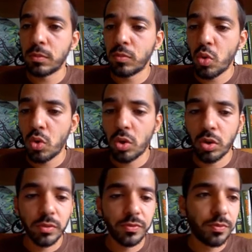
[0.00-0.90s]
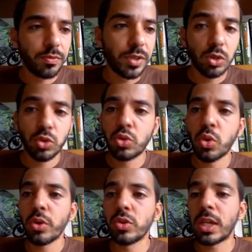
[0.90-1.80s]
more video
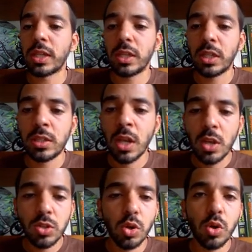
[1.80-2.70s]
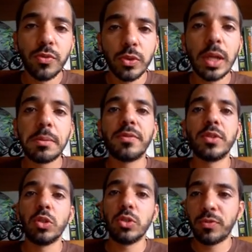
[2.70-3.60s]
tutorials like this. So if you like my
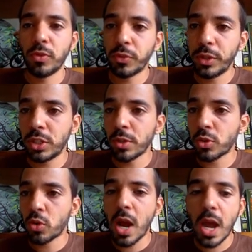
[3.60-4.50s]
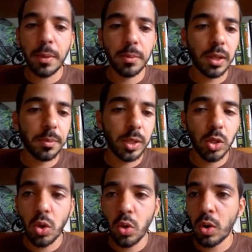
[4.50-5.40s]
videos, feel free to subscribe. Let me
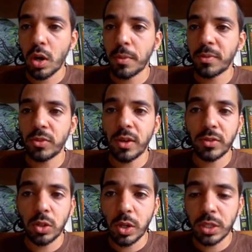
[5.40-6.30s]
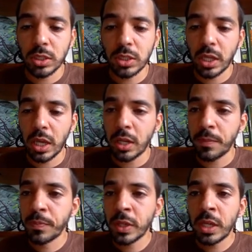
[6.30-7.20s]
know if you have any questions
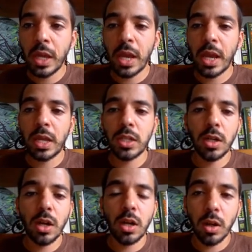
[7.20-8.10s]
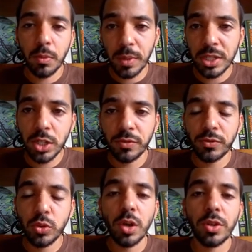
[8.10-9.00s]
again. And I'll mention a
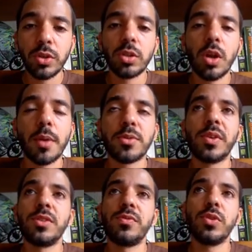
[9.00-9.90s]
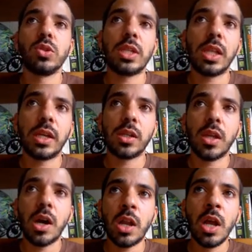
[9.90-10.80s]
few other observation fields I like a lot.